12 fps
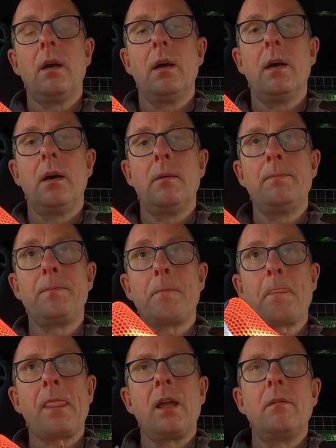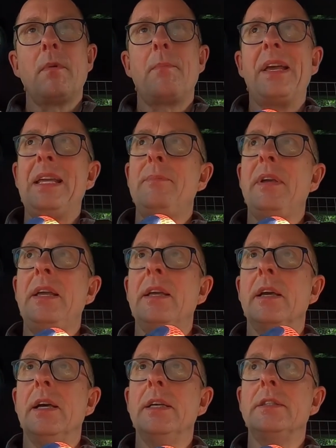The
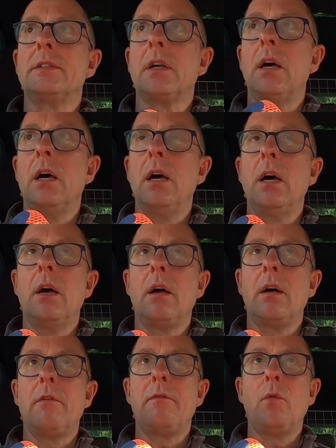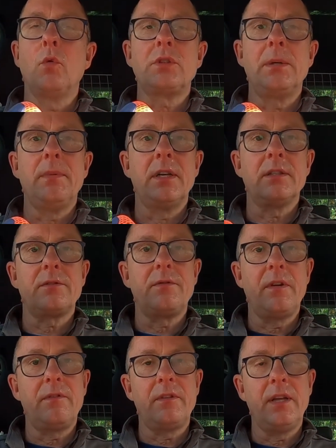PB is 40 minutes
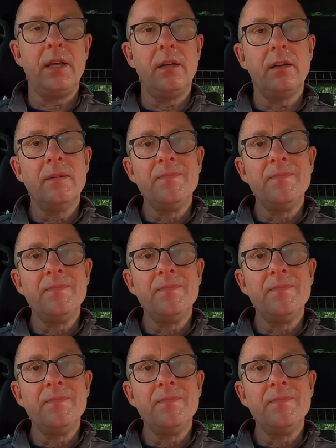50,